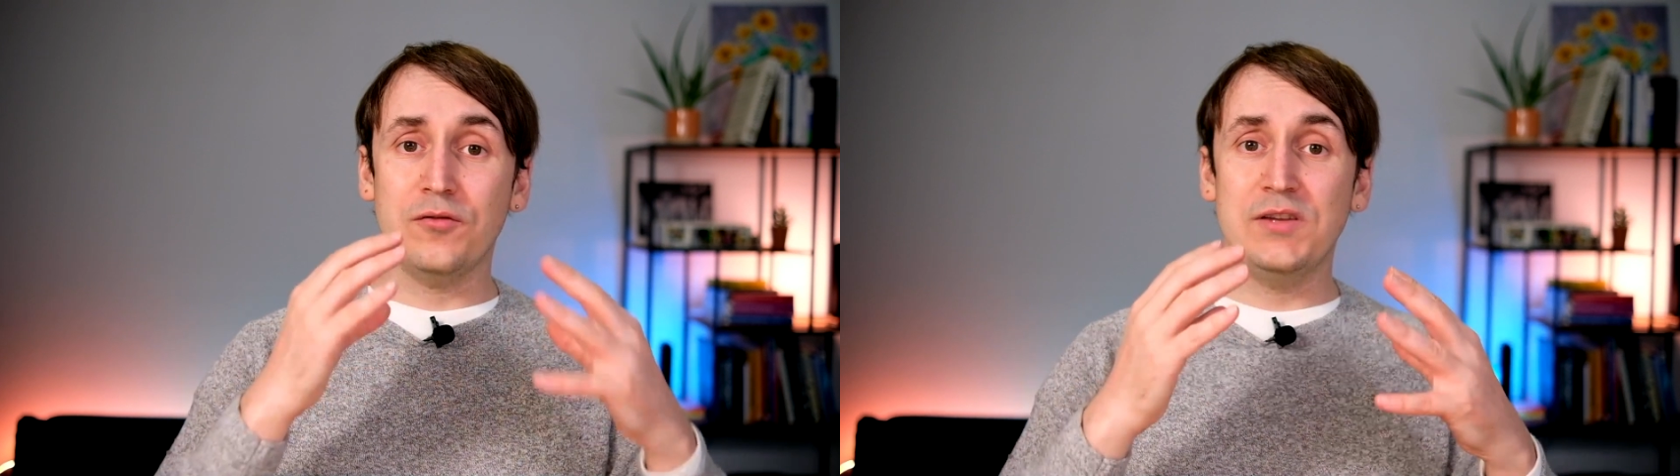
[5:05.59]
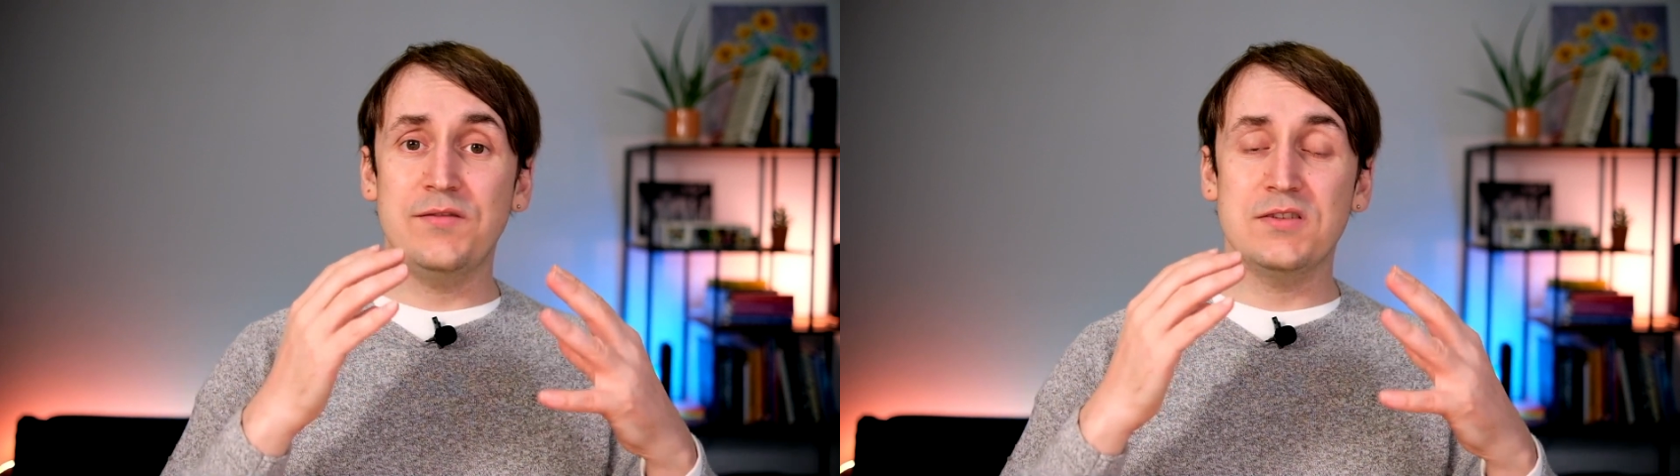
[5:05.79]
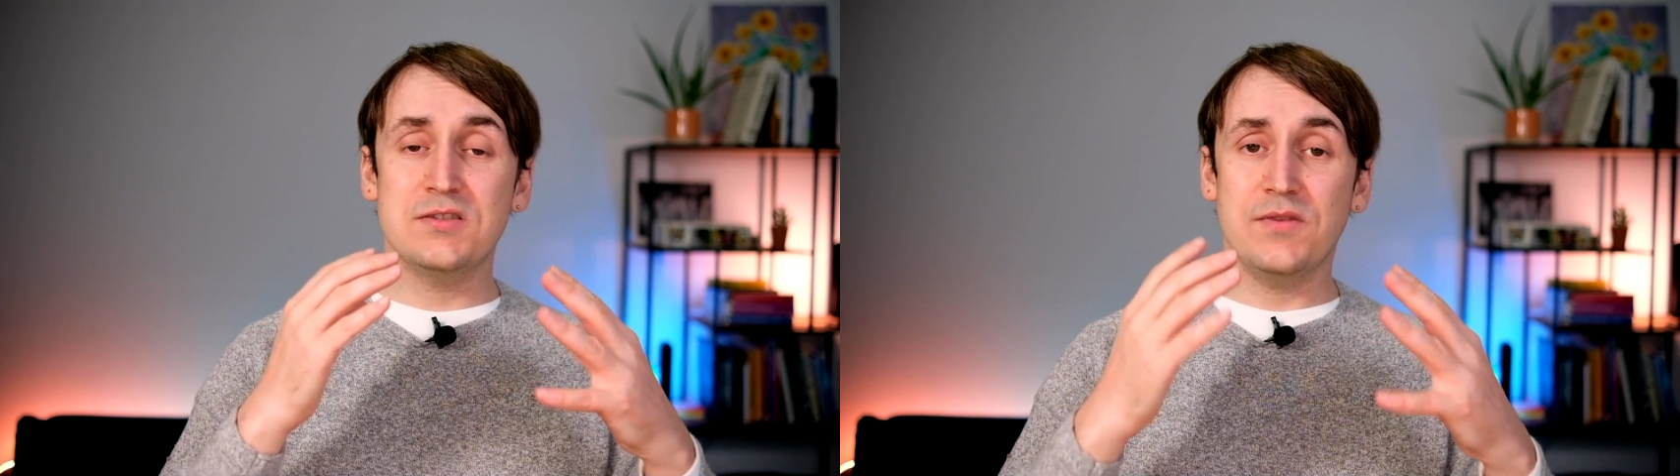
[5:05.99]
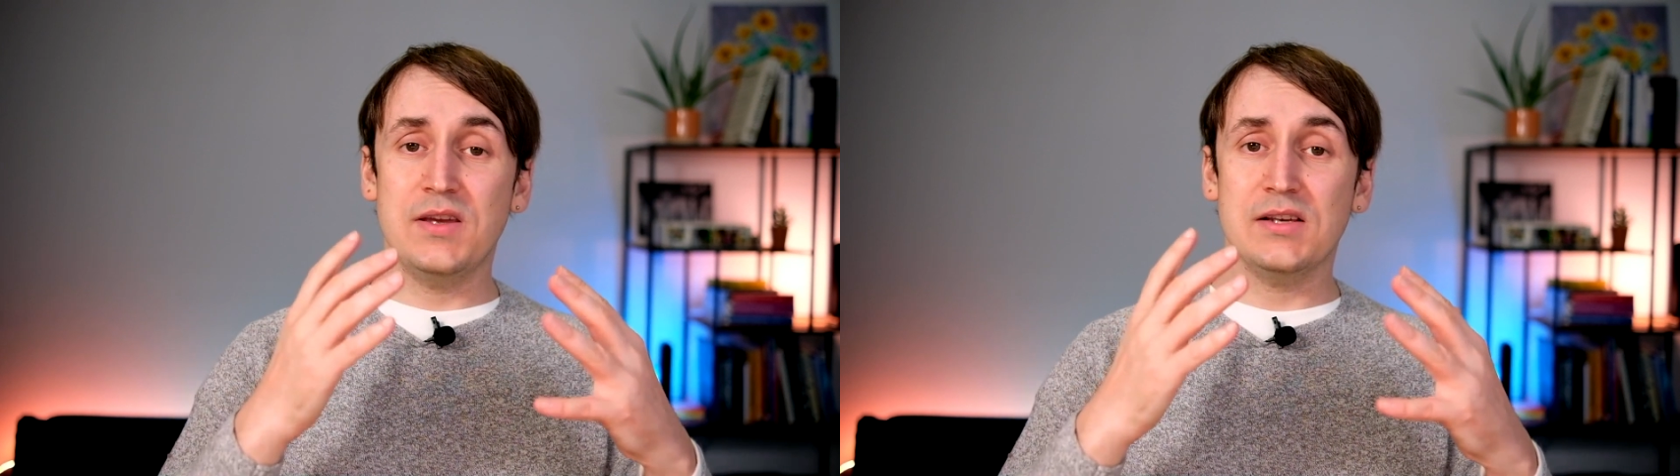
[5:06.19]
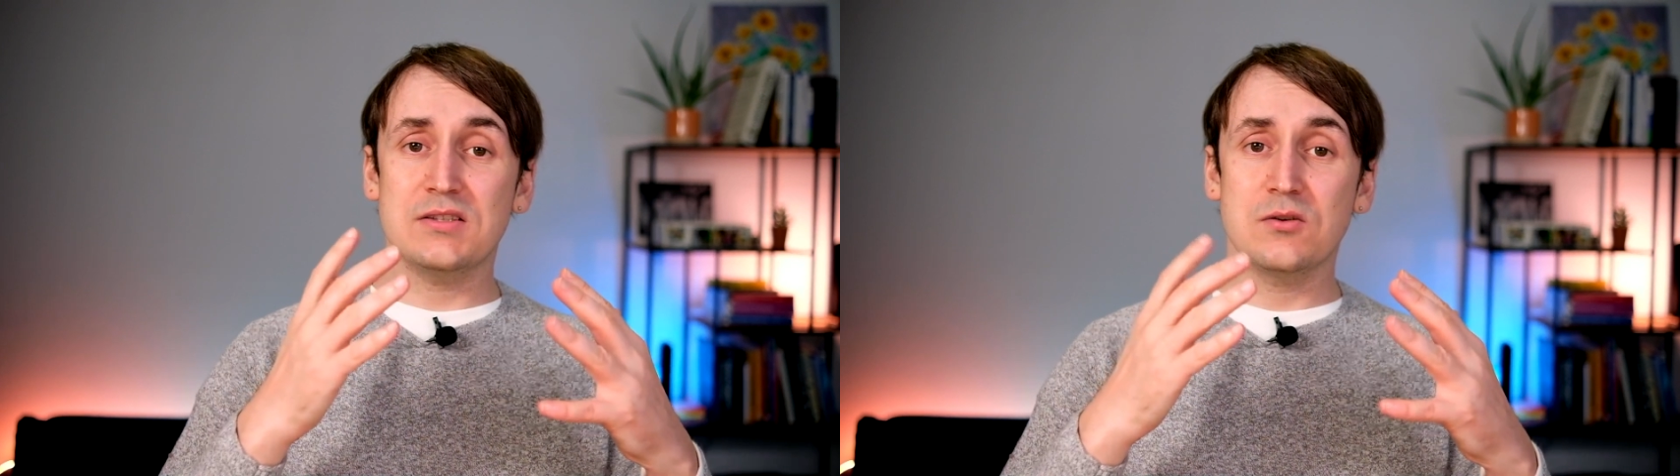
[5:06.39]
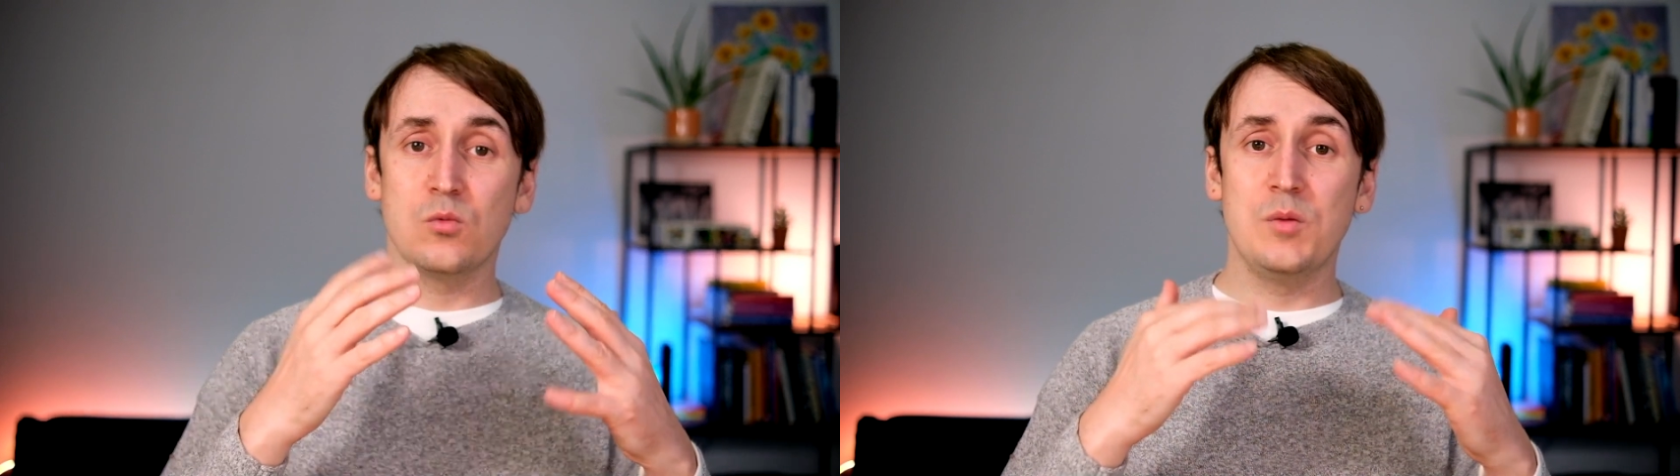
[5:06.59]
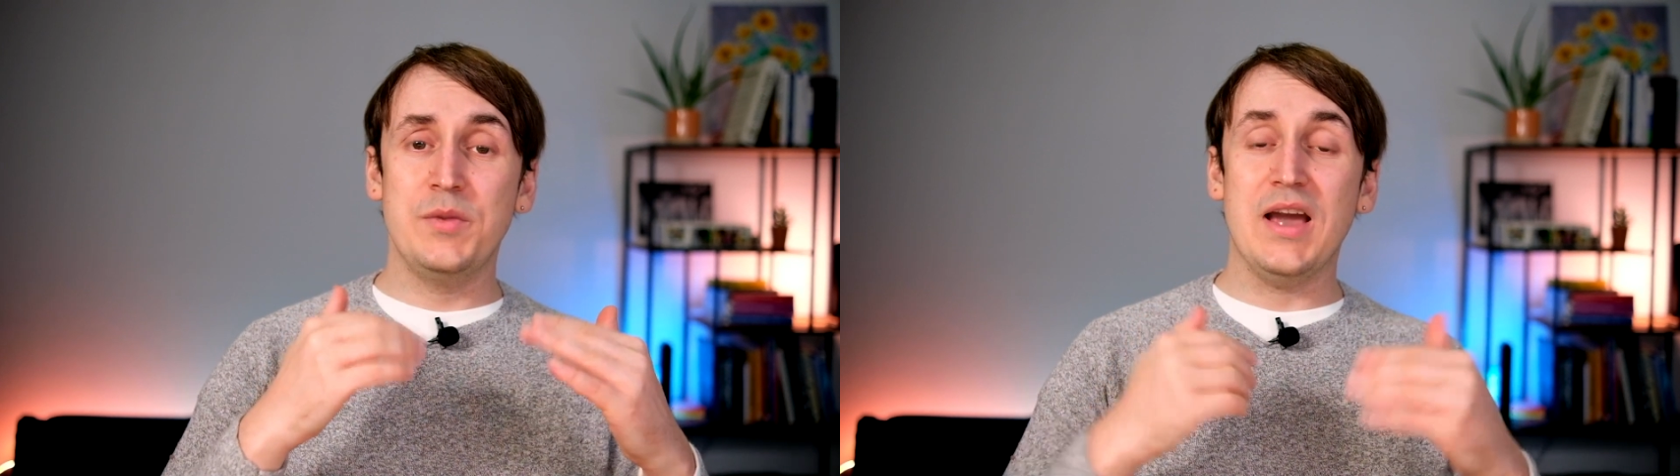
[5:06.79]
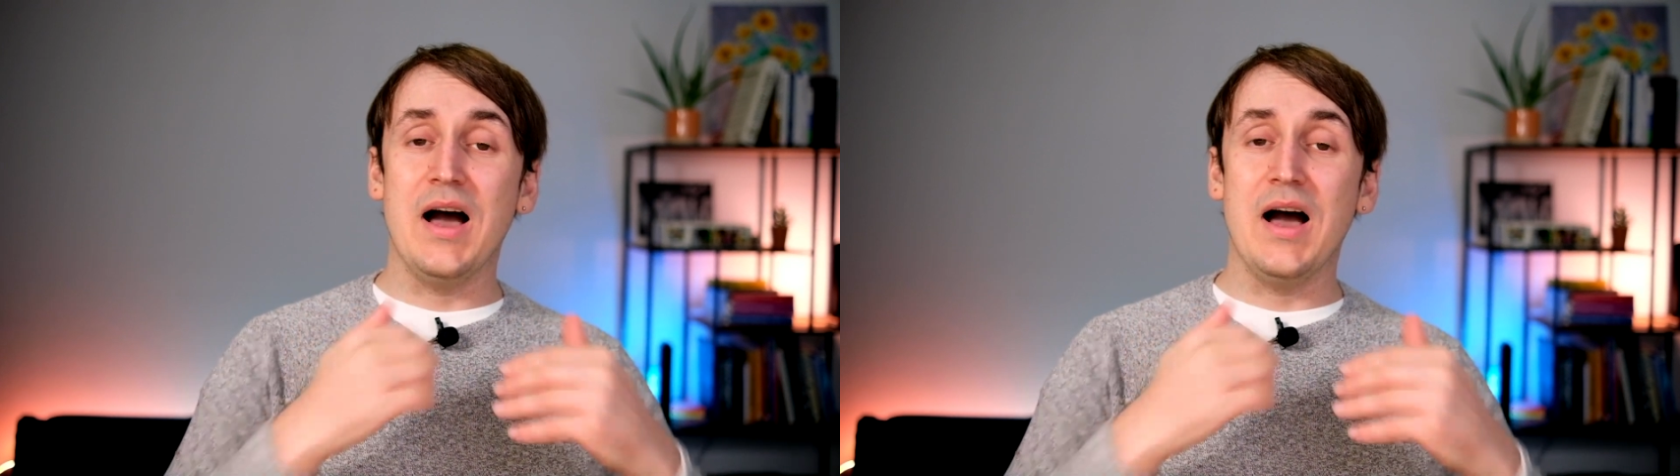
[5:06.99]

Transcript: these things will be